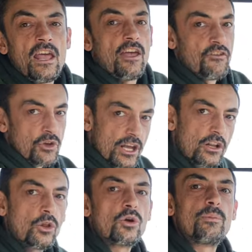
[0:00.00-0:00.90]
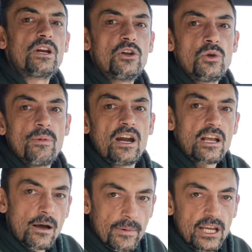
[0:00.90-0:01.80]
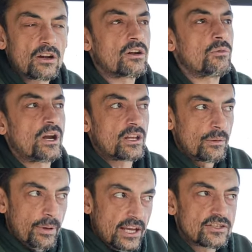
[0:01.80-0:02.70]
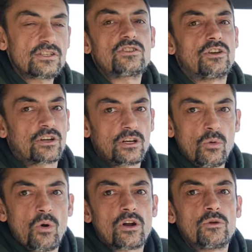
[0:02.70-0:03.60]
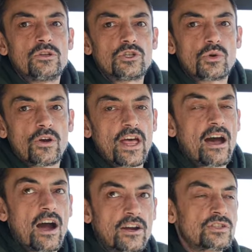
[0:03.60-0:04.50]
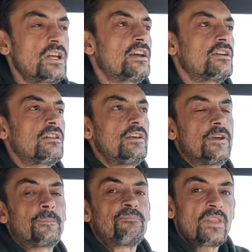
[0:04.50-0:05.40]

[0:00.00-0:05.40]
if you get a little bit of new money coming in on a regular basis you're going to want to enjoy that higher standard of living